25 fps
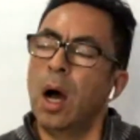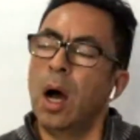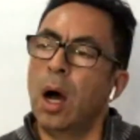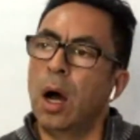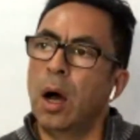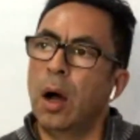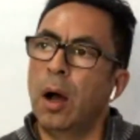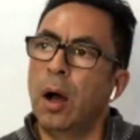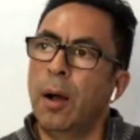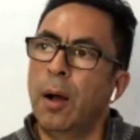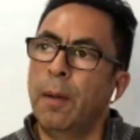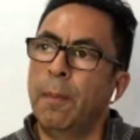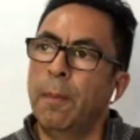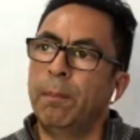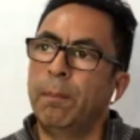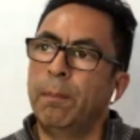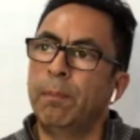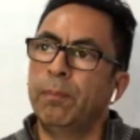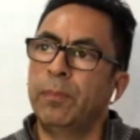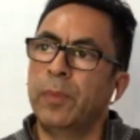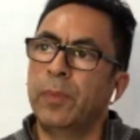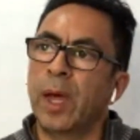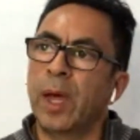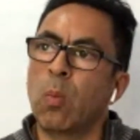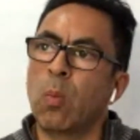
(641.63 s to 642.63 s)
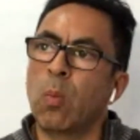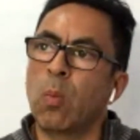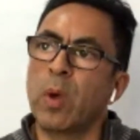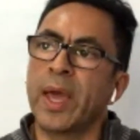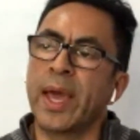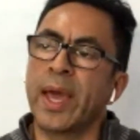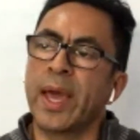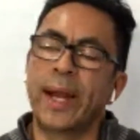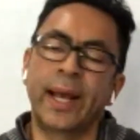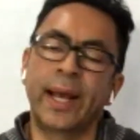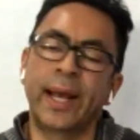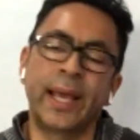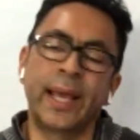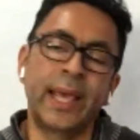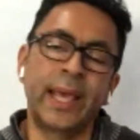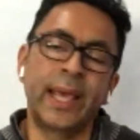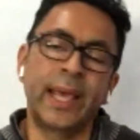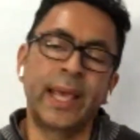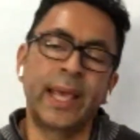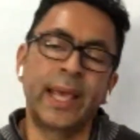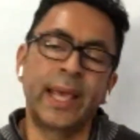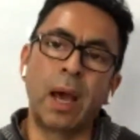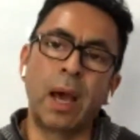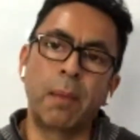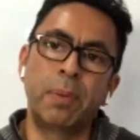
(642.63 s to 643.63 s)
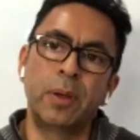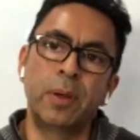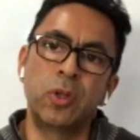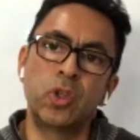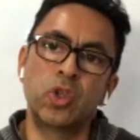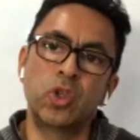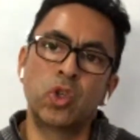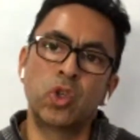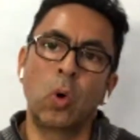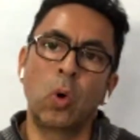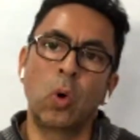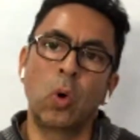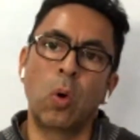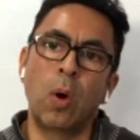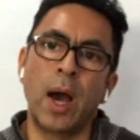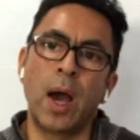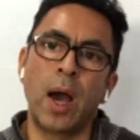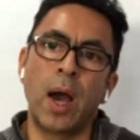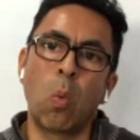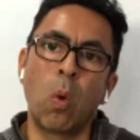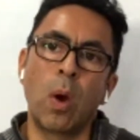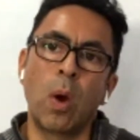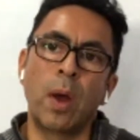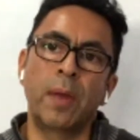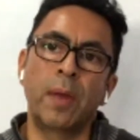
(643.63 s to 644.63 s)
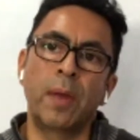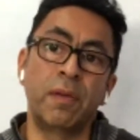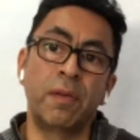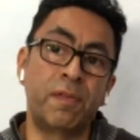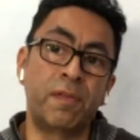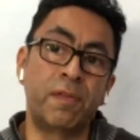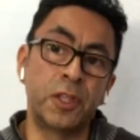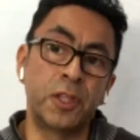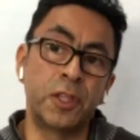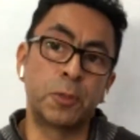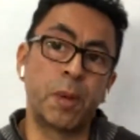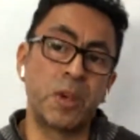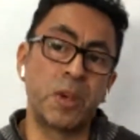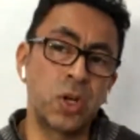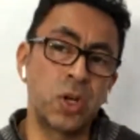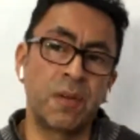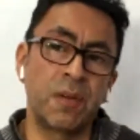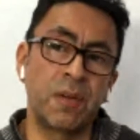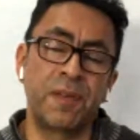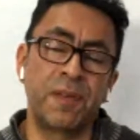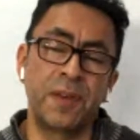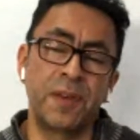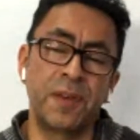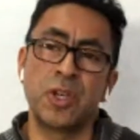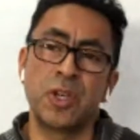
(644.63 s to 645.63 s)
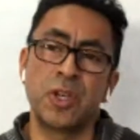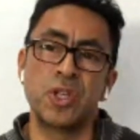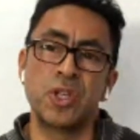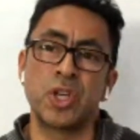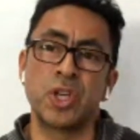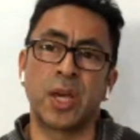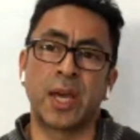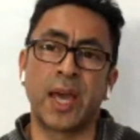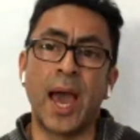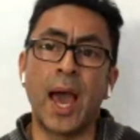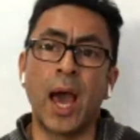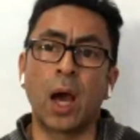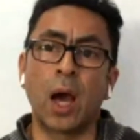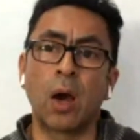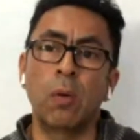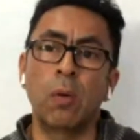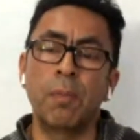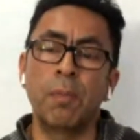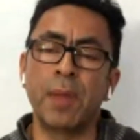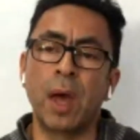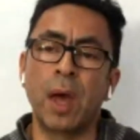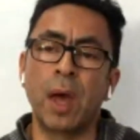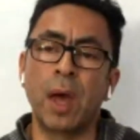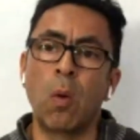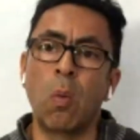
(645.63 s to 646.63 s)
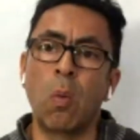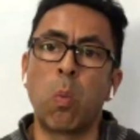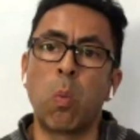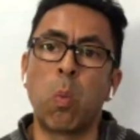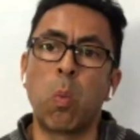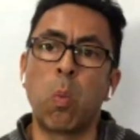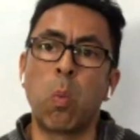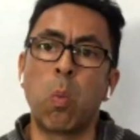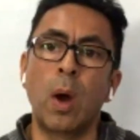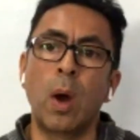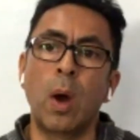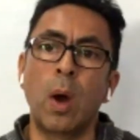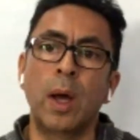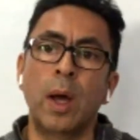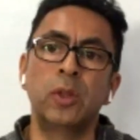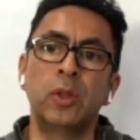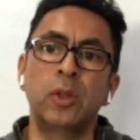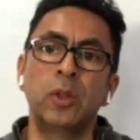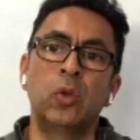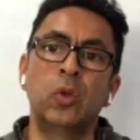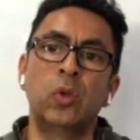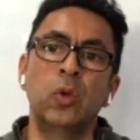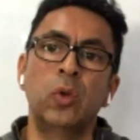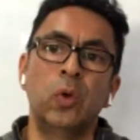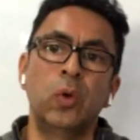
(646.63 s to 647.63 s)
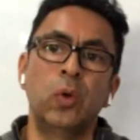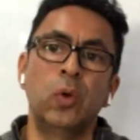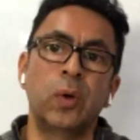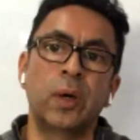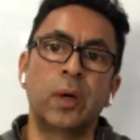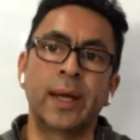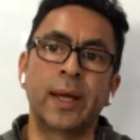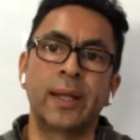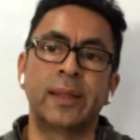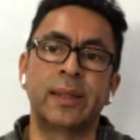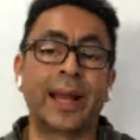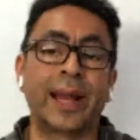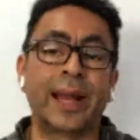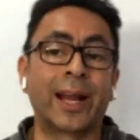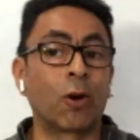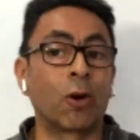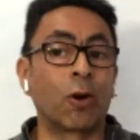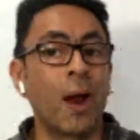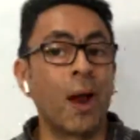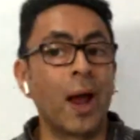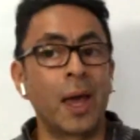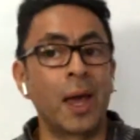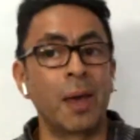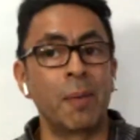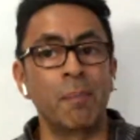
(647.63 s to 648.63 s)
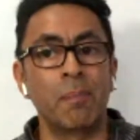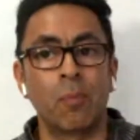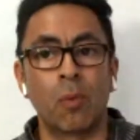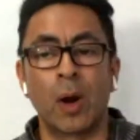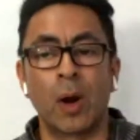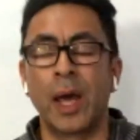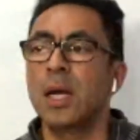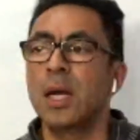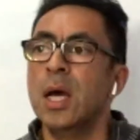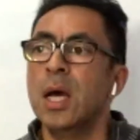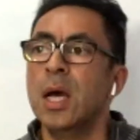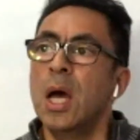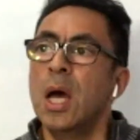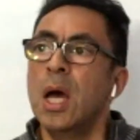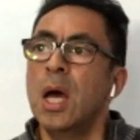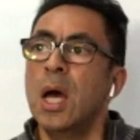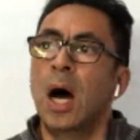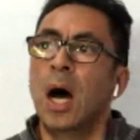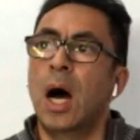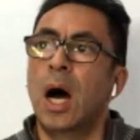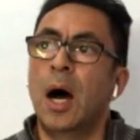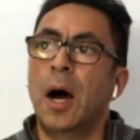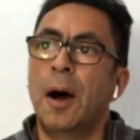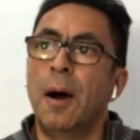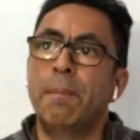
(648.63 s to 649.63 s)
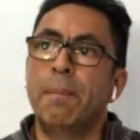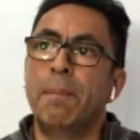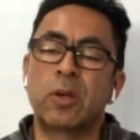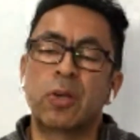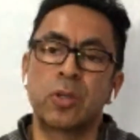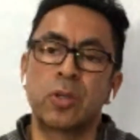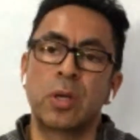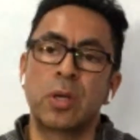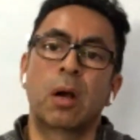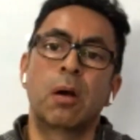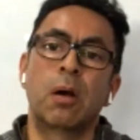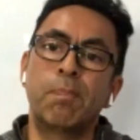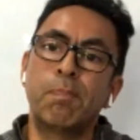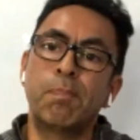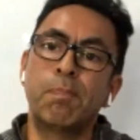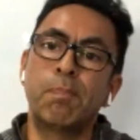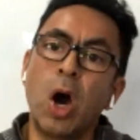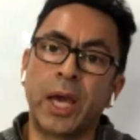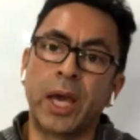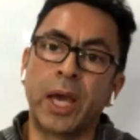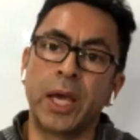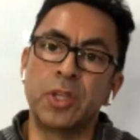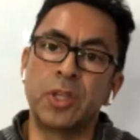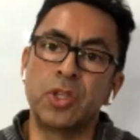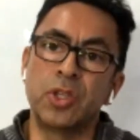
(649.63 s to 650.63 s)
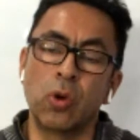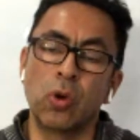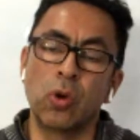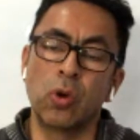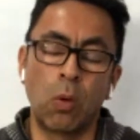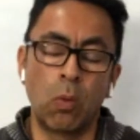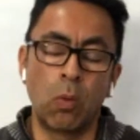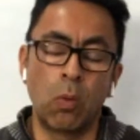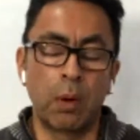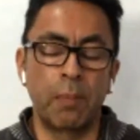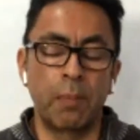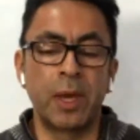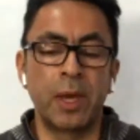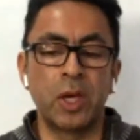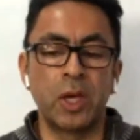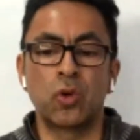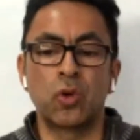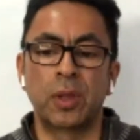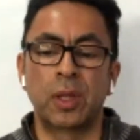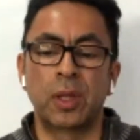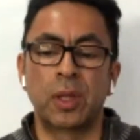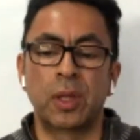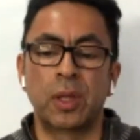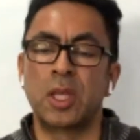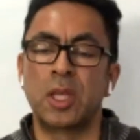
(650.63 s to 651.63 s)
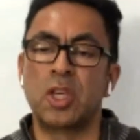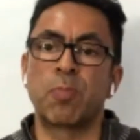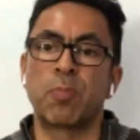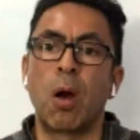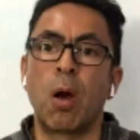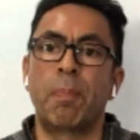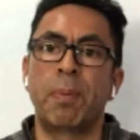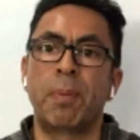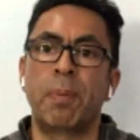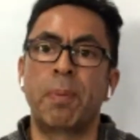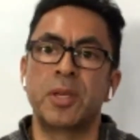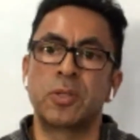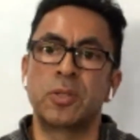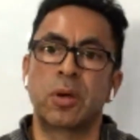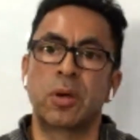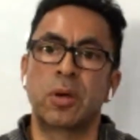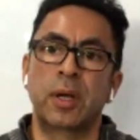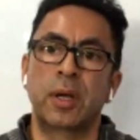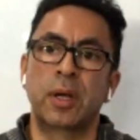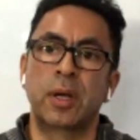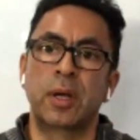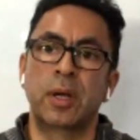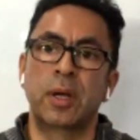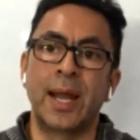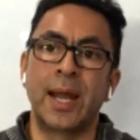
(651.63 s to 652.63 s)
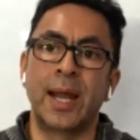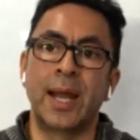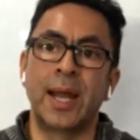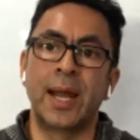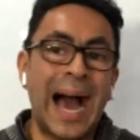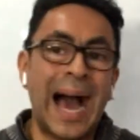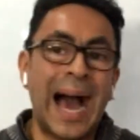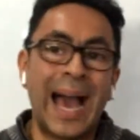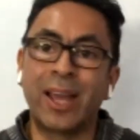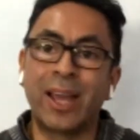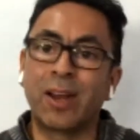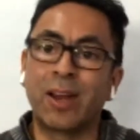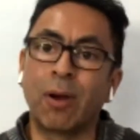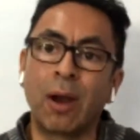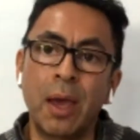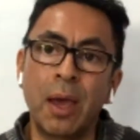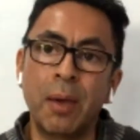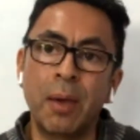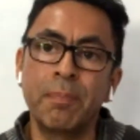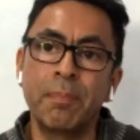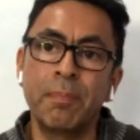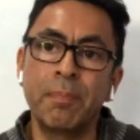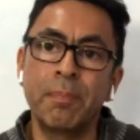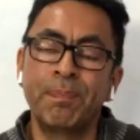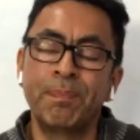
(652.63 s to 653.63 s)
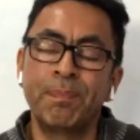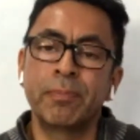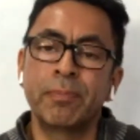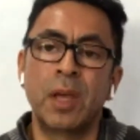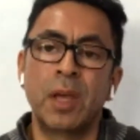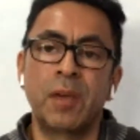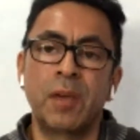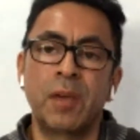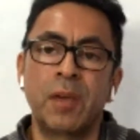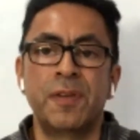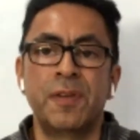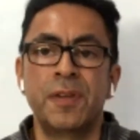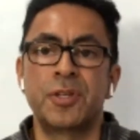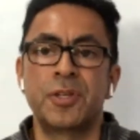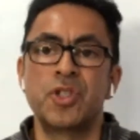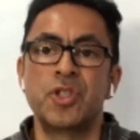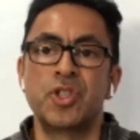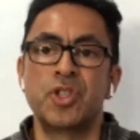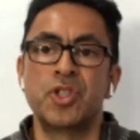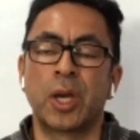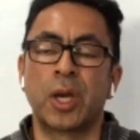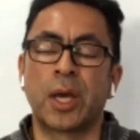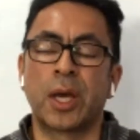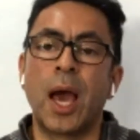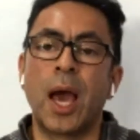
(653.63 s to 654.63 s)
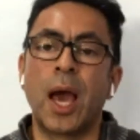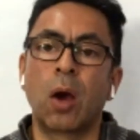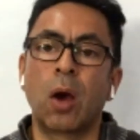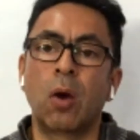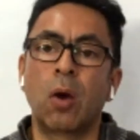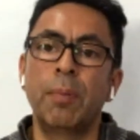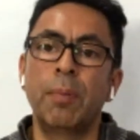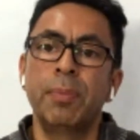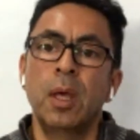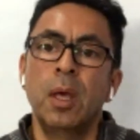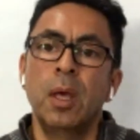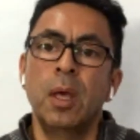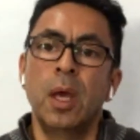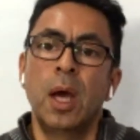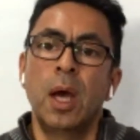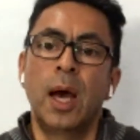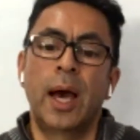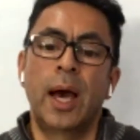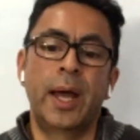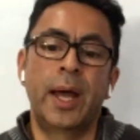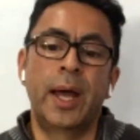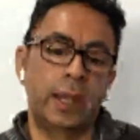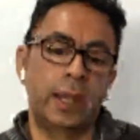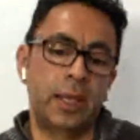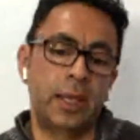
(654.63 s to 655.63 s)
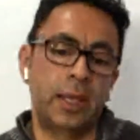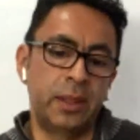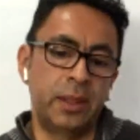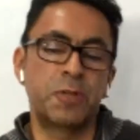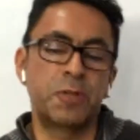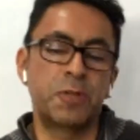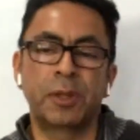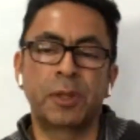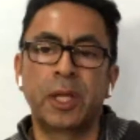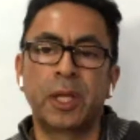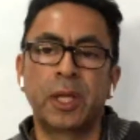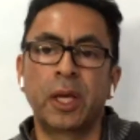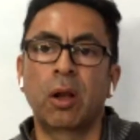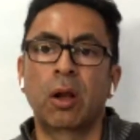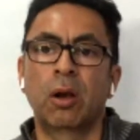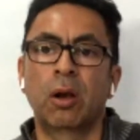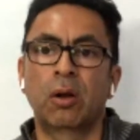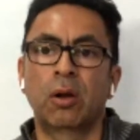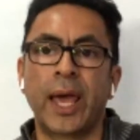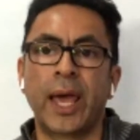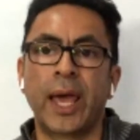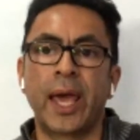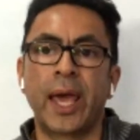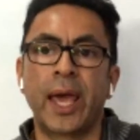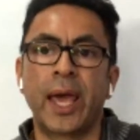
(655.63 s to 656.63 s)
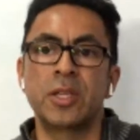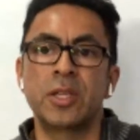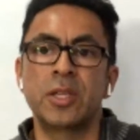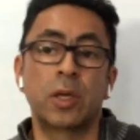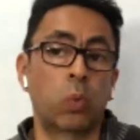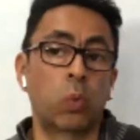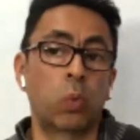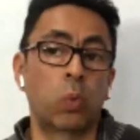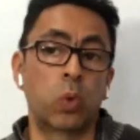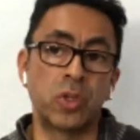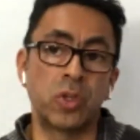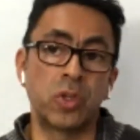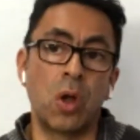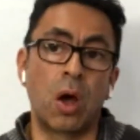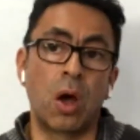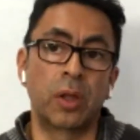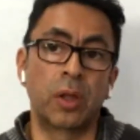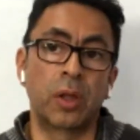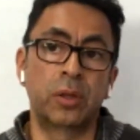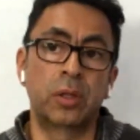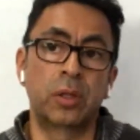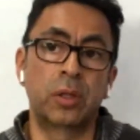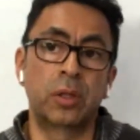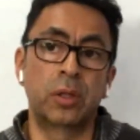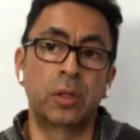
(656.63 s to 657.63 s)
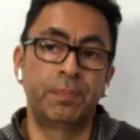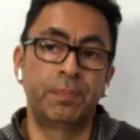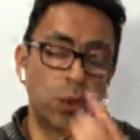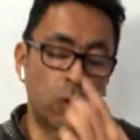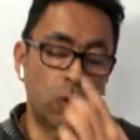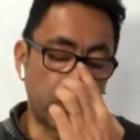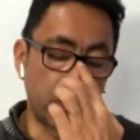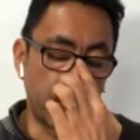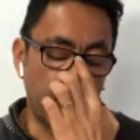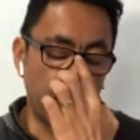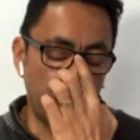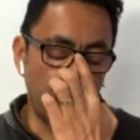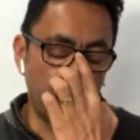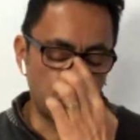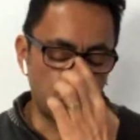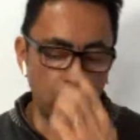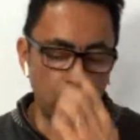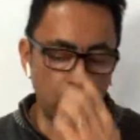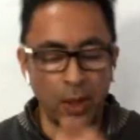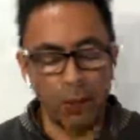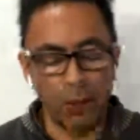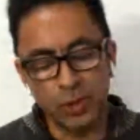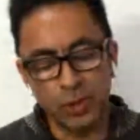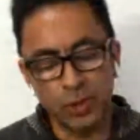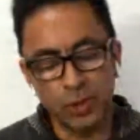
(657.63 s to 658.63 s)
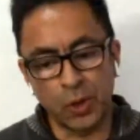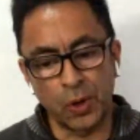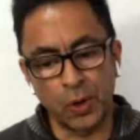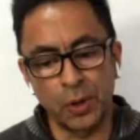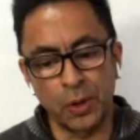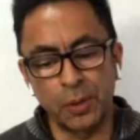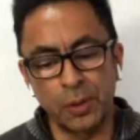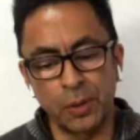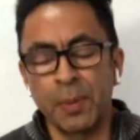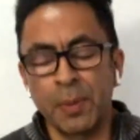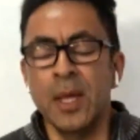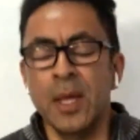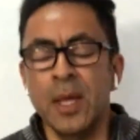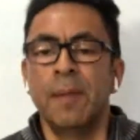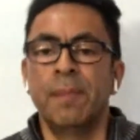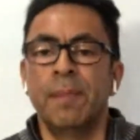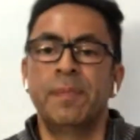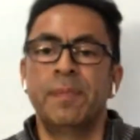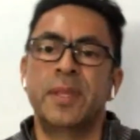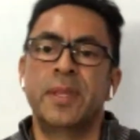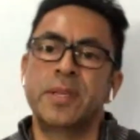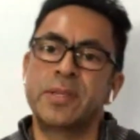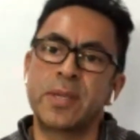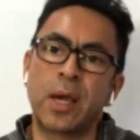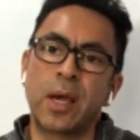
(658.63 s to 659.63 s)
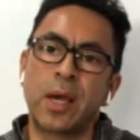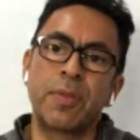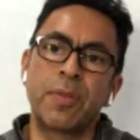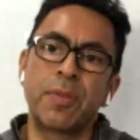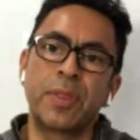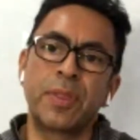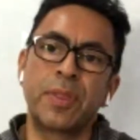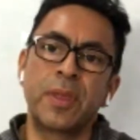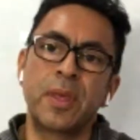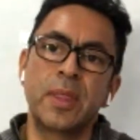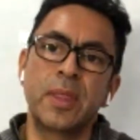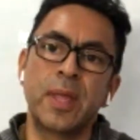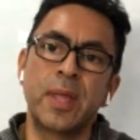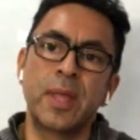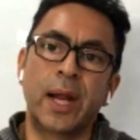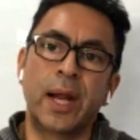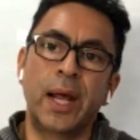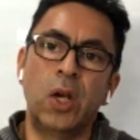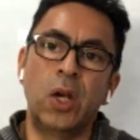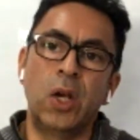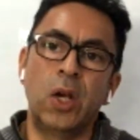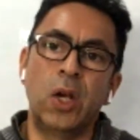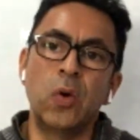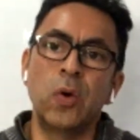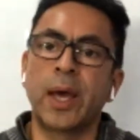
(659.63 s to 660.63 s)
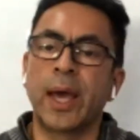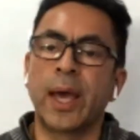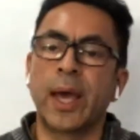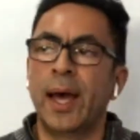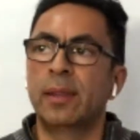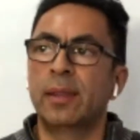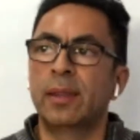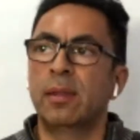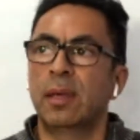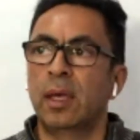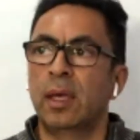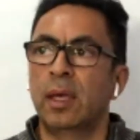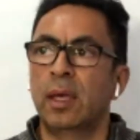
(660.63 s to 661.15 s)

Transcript: and we get a heat map. So I want, especially if it's in Chicago, I want to look at the crime, right? Because there are pockets. So I want to make sure that this property is not in a high crime if it's in Chicago. And in this particular case, it was not. Okay, so that was good. The second thing that I look at